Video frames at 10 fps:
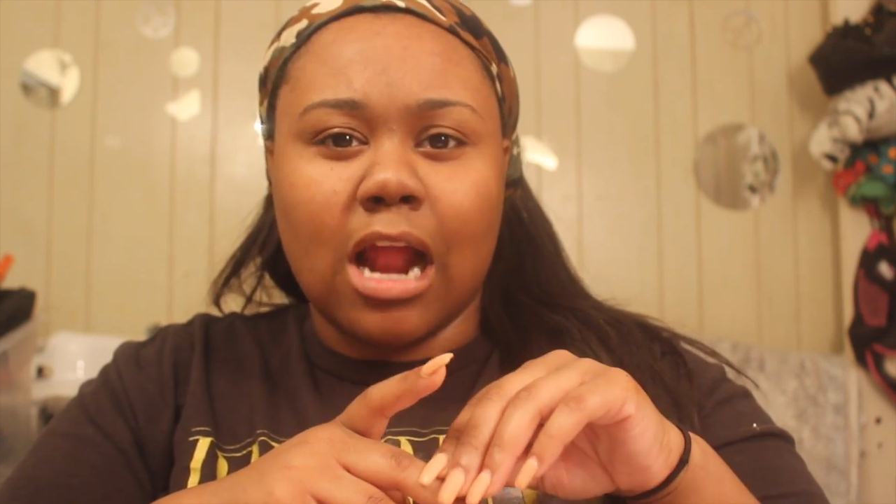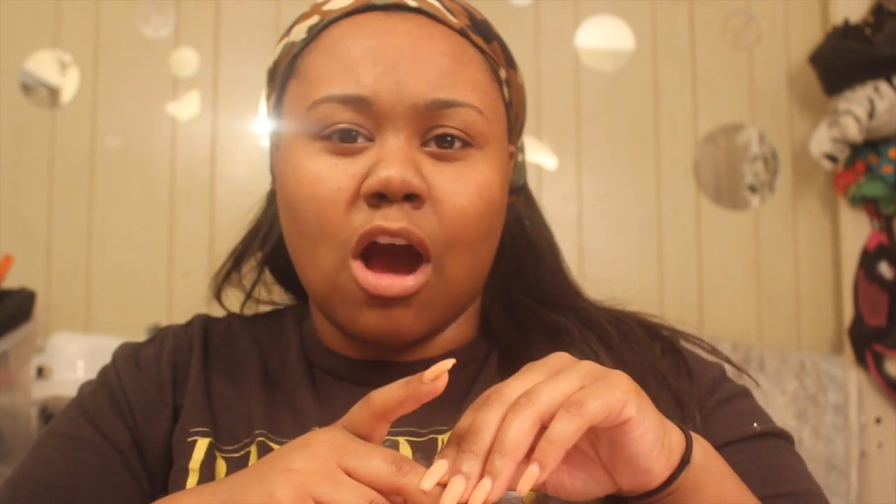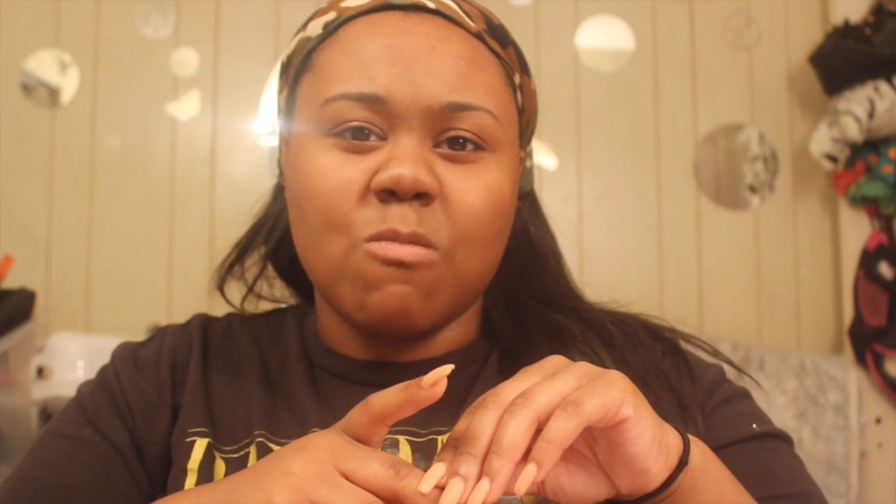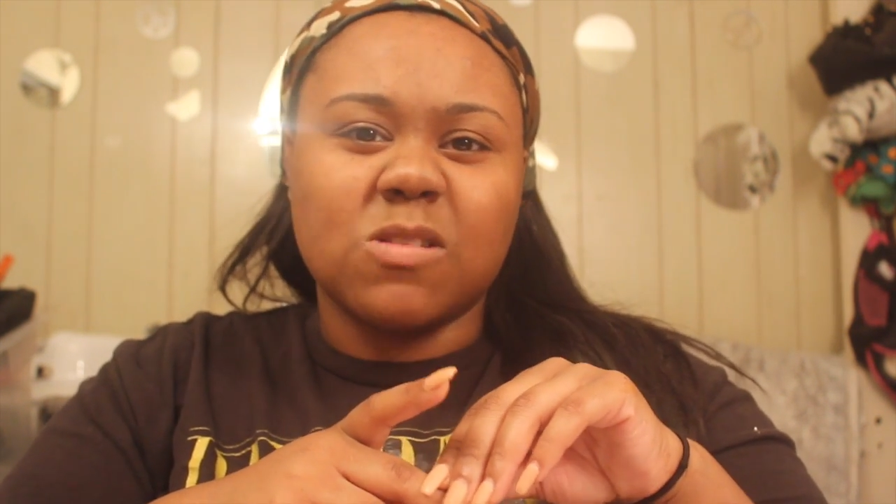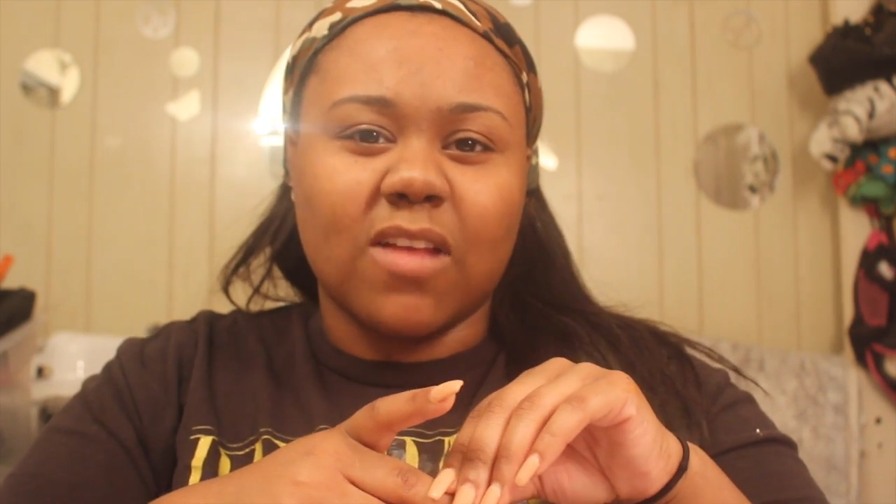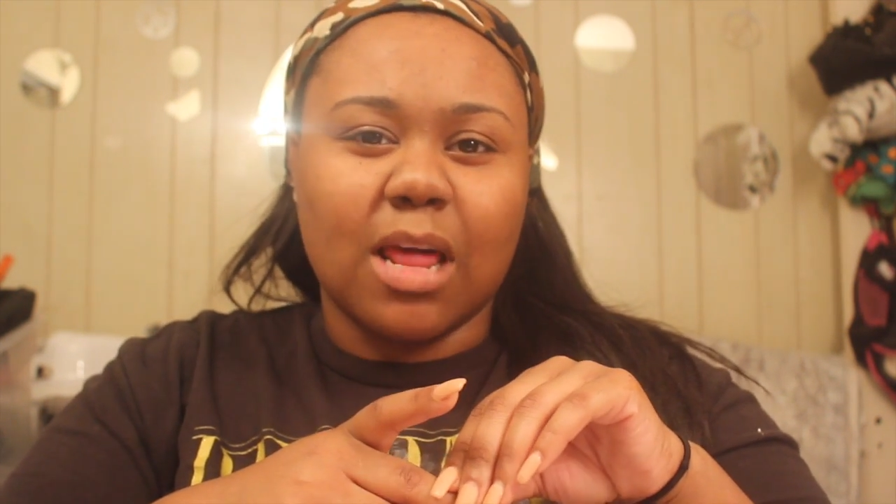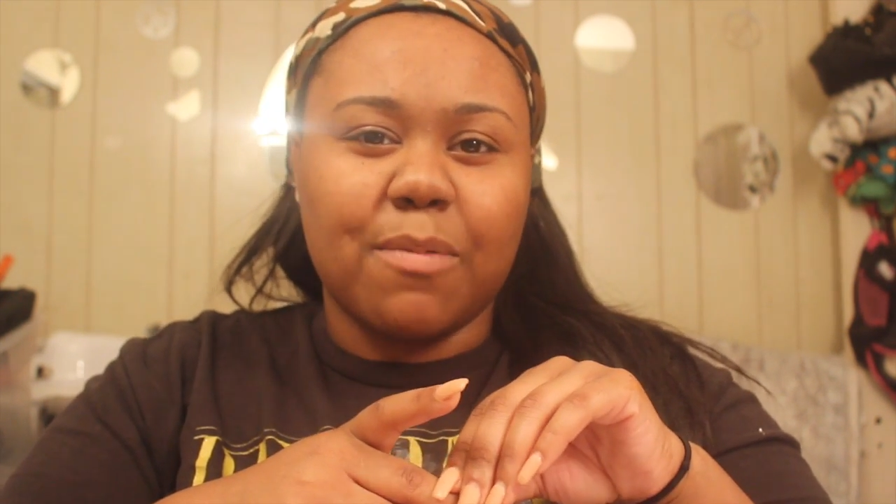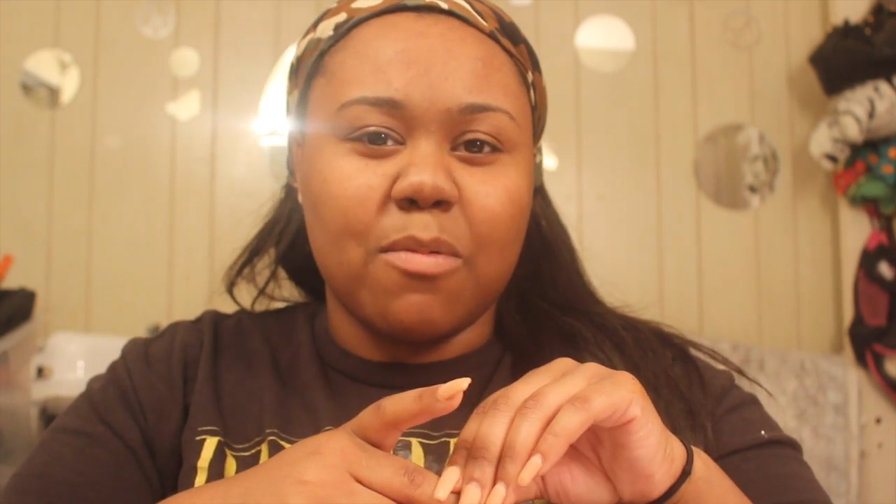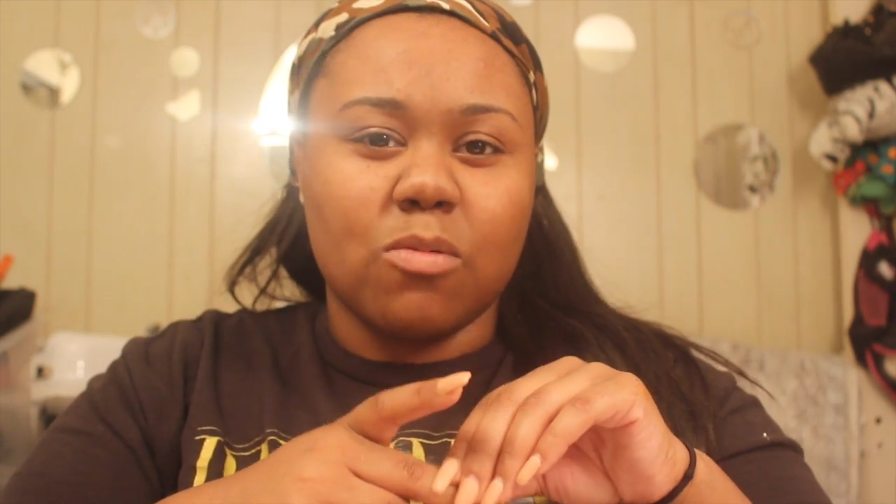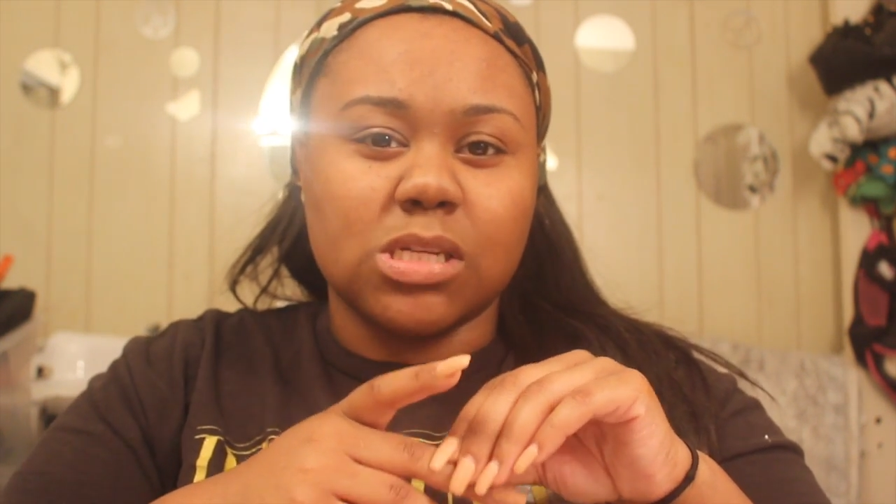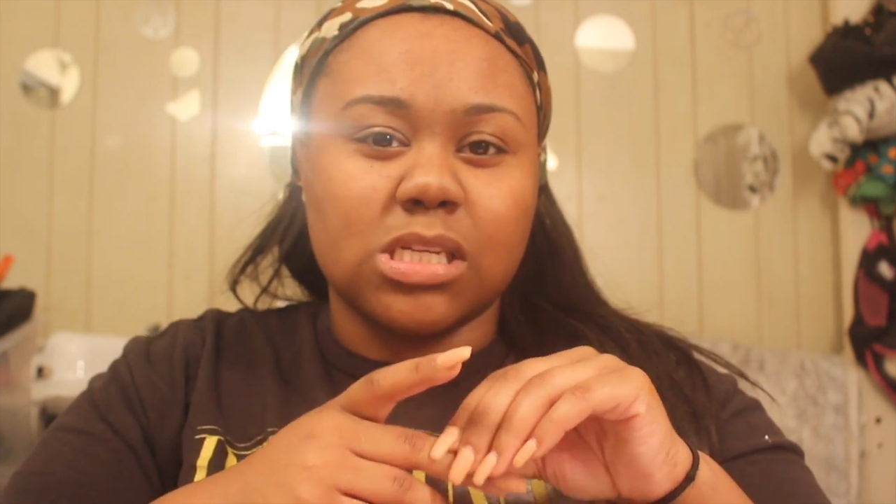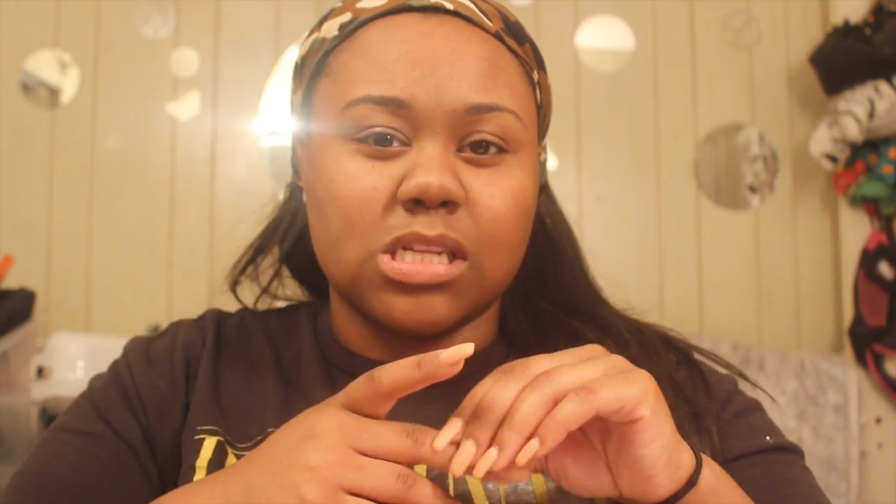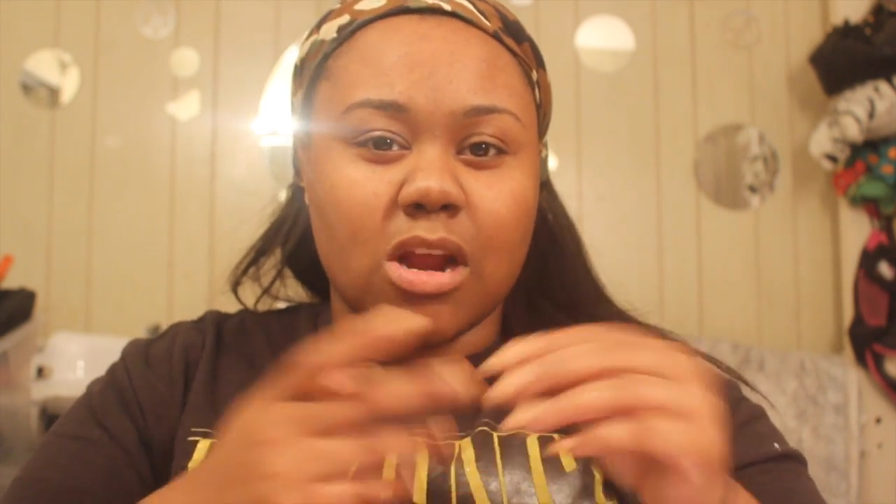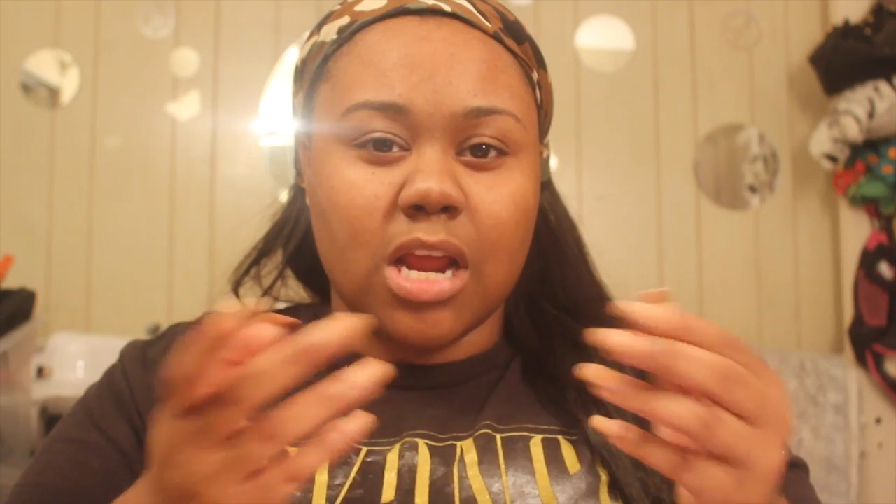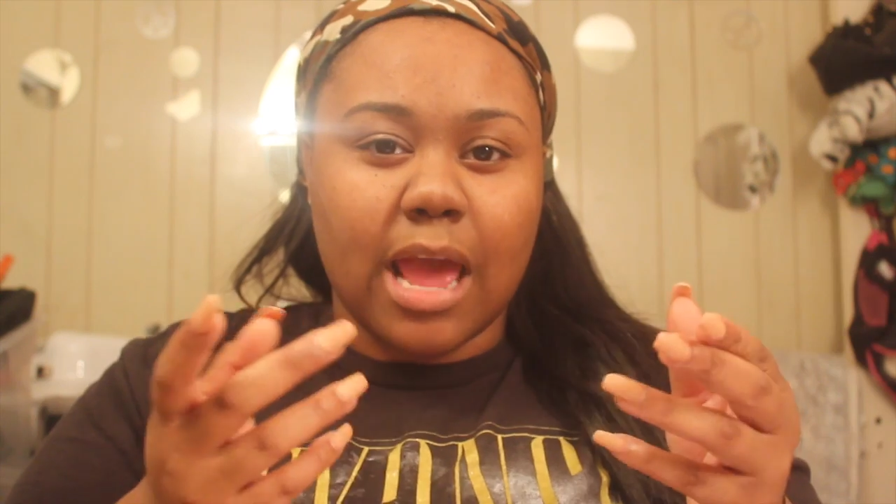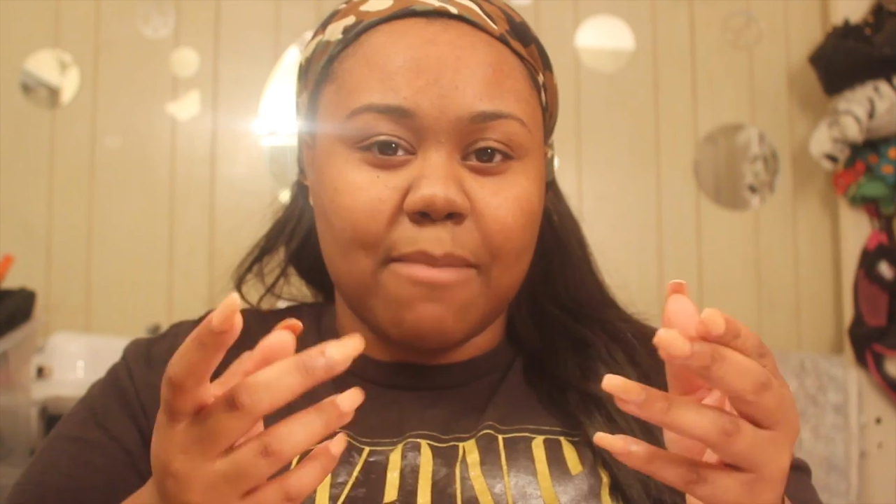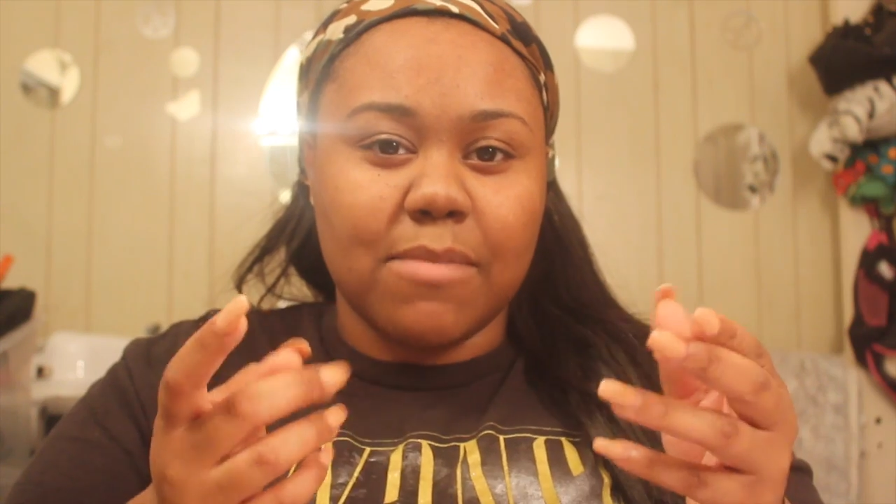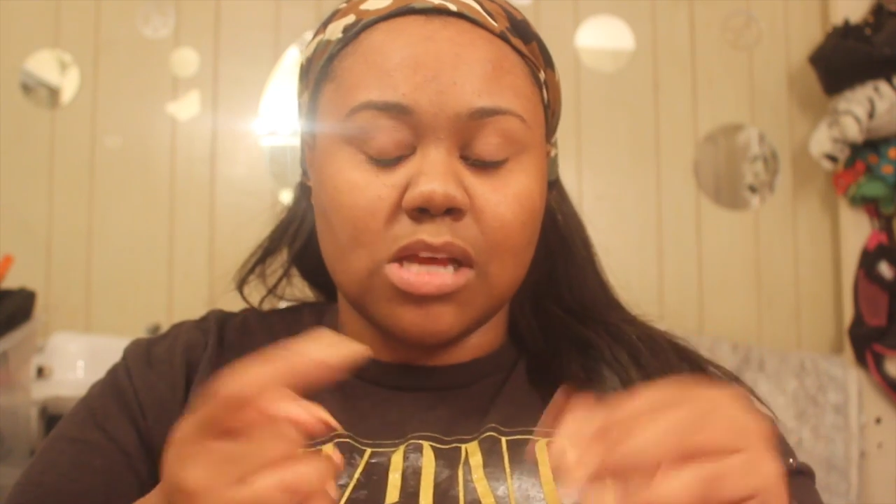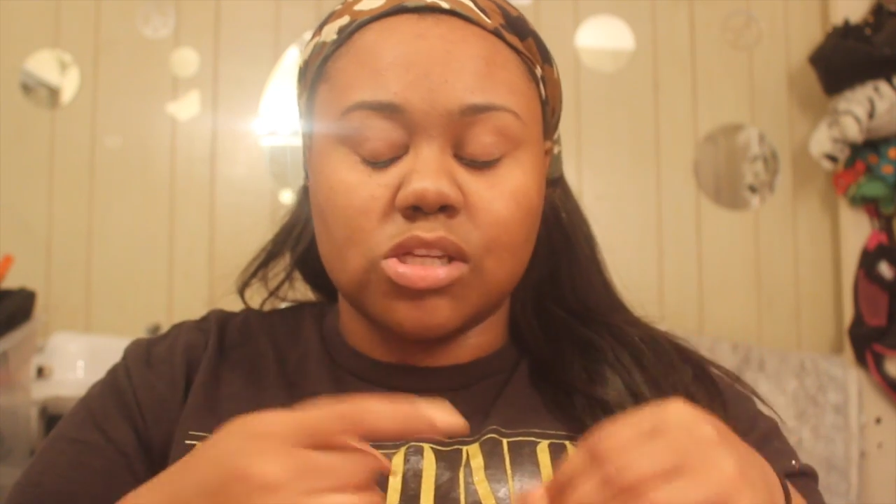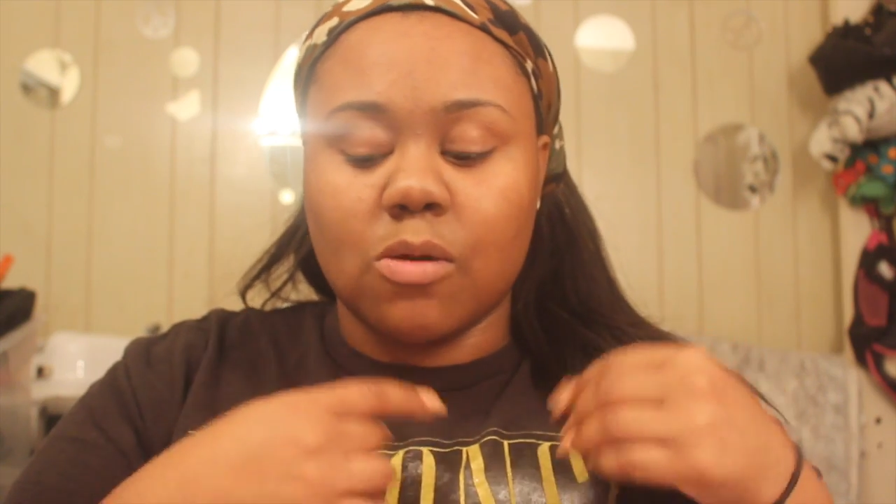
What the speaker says: and I always felt like people were staring at me.